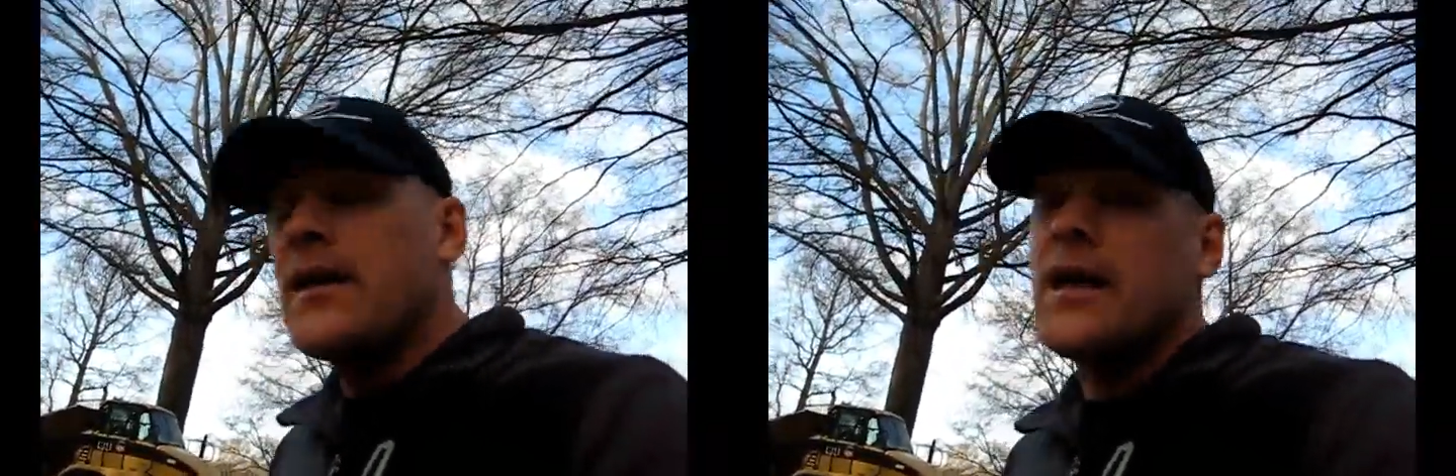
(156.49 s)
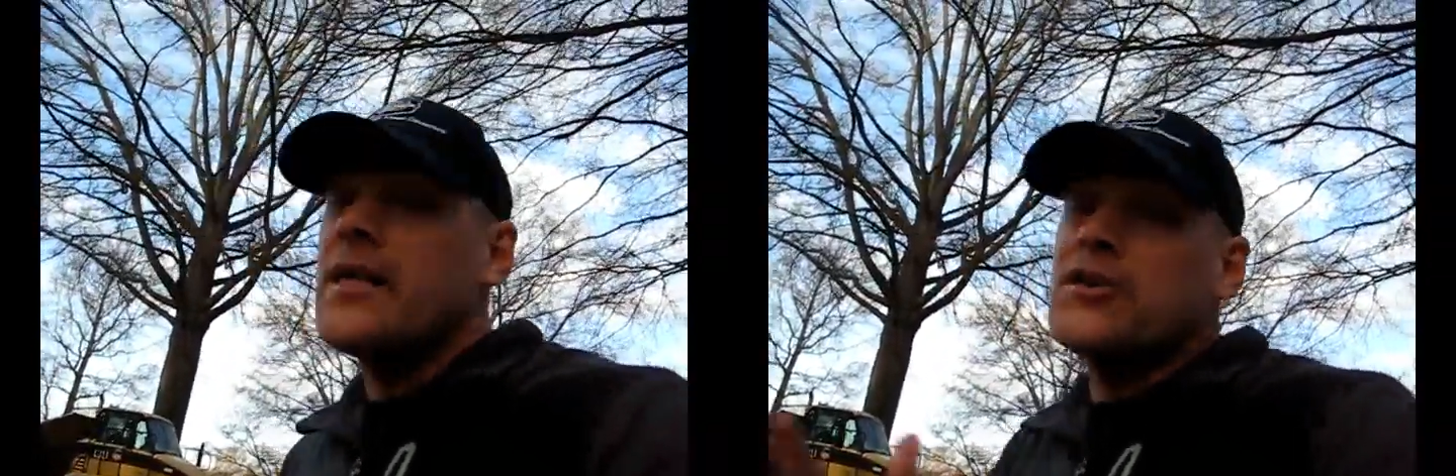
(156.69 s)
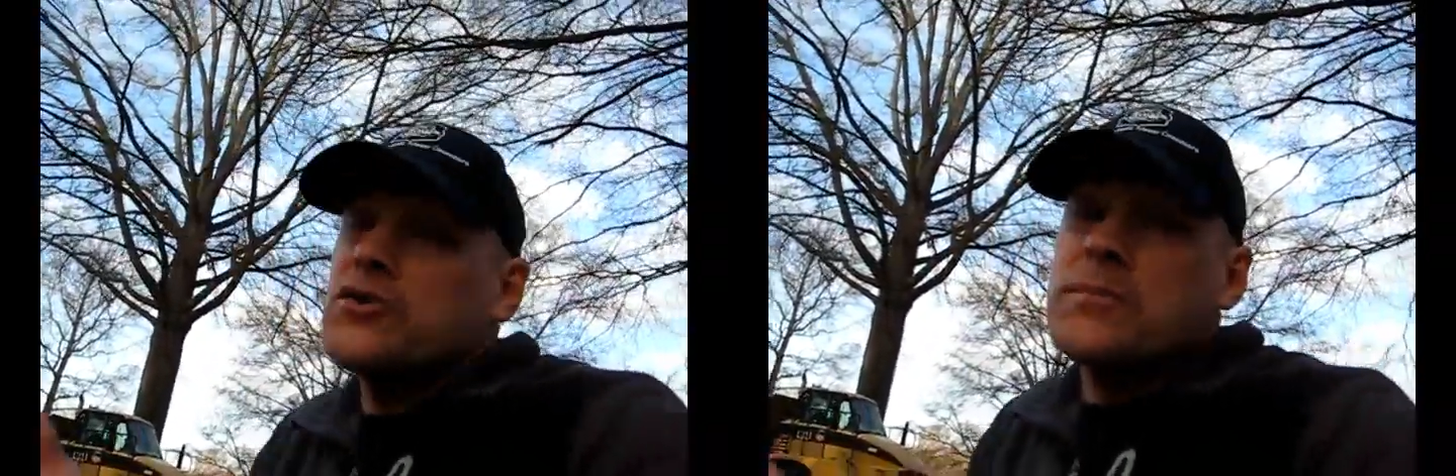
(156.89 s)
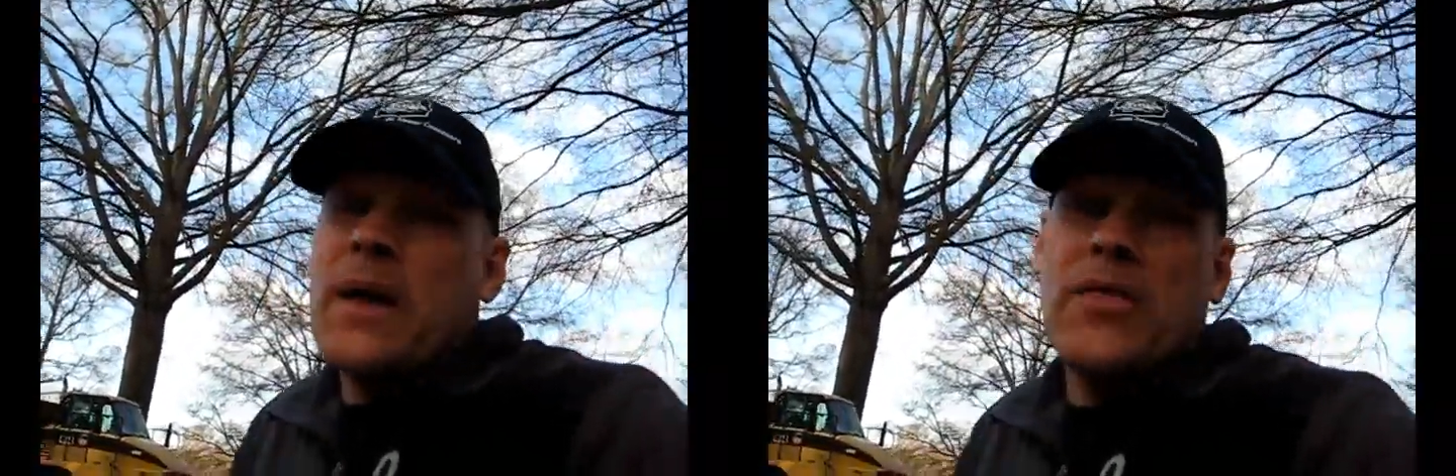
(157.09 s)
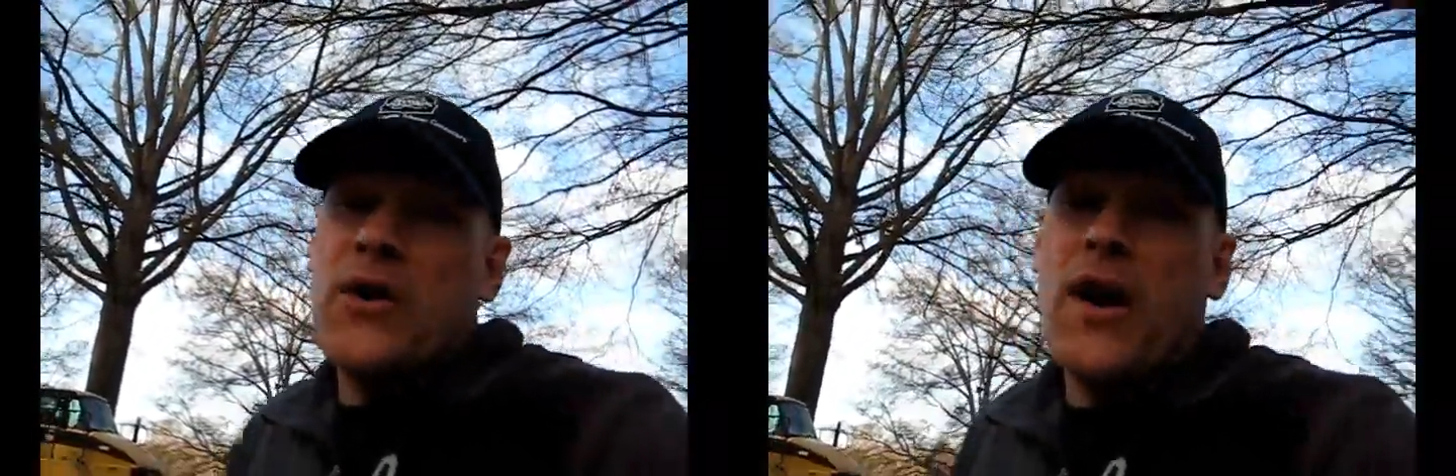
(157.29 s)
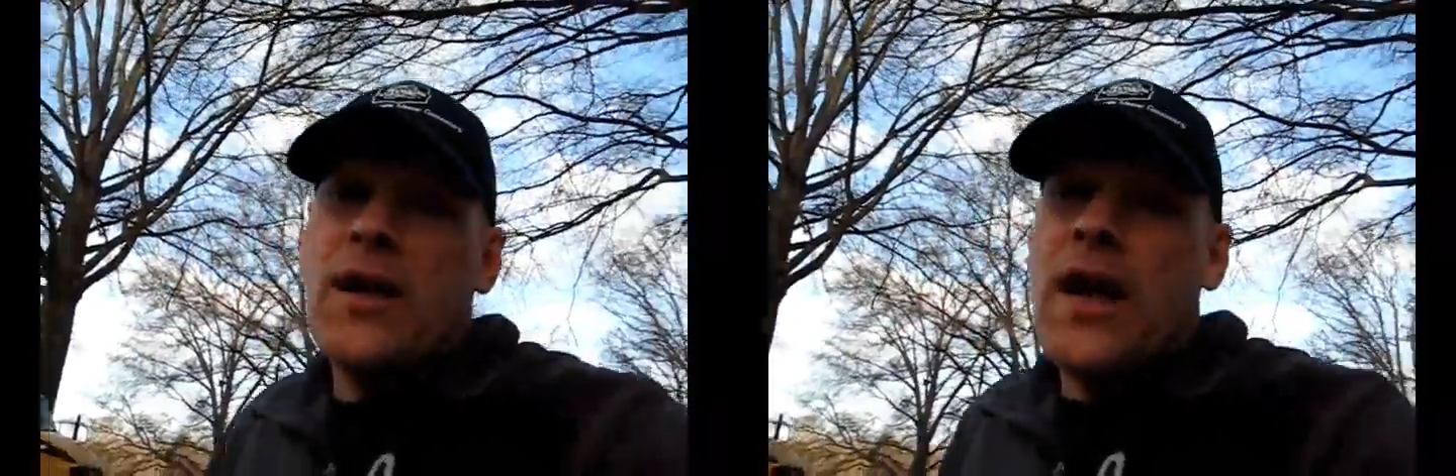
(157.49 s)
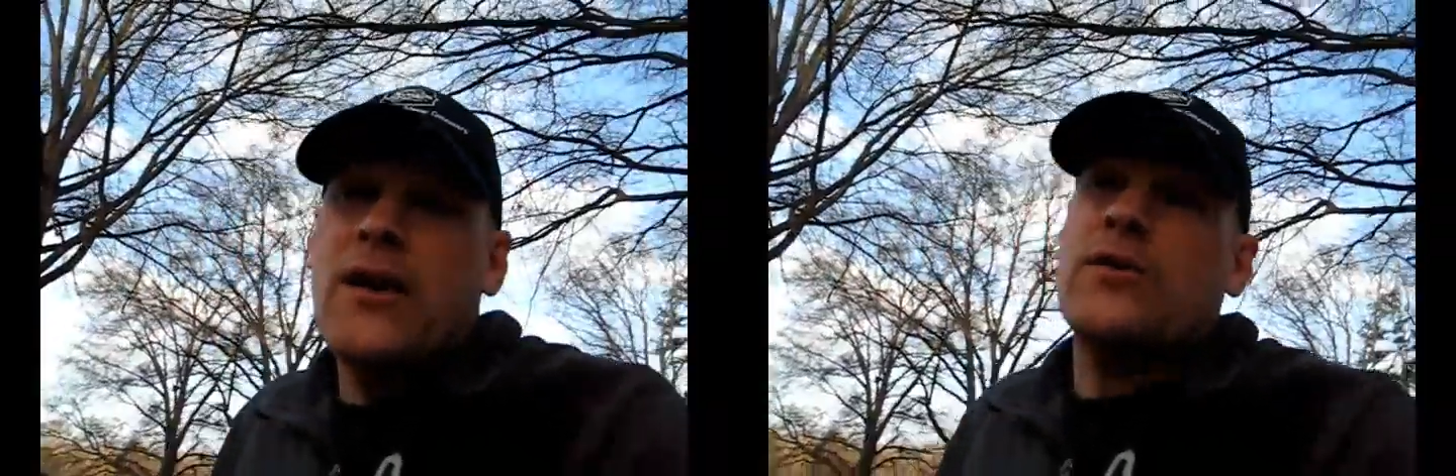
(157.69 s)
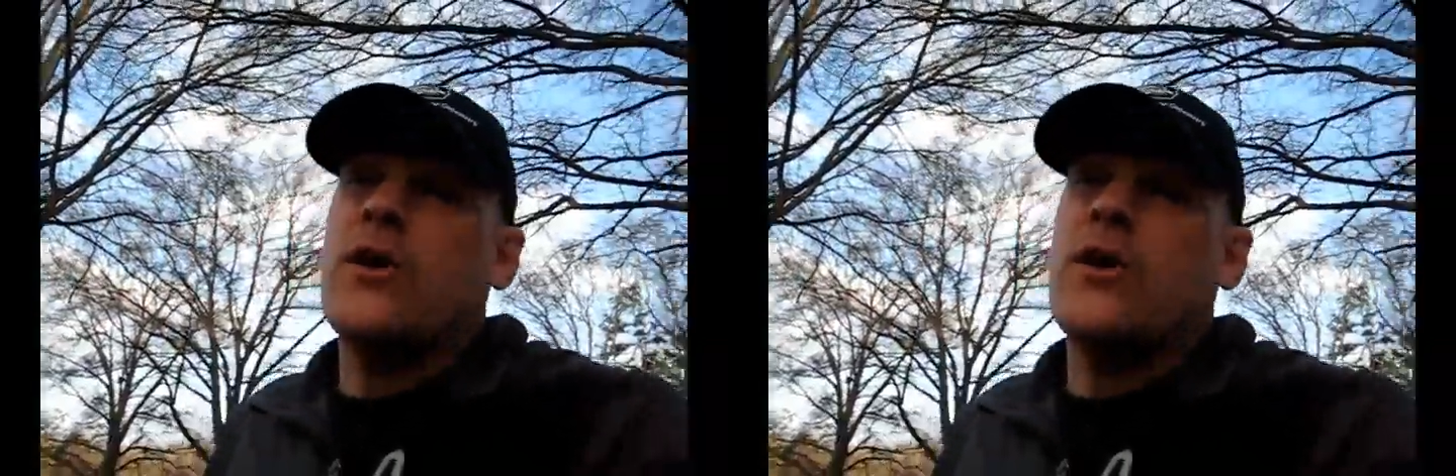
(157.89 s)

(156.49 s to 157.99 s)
Eh, that's just my thought, I don't